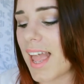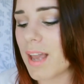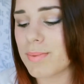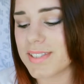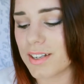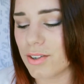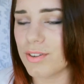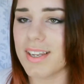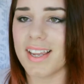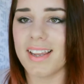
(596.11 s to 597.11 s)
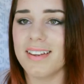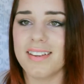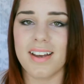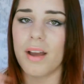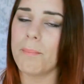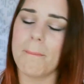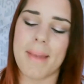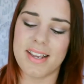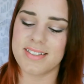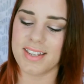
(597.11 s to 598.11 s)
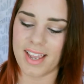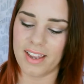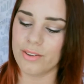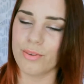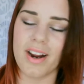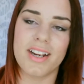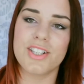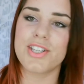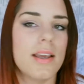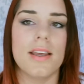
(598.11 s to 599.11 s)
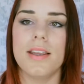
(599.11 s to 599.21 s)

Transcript: Absolutely amazing candle range.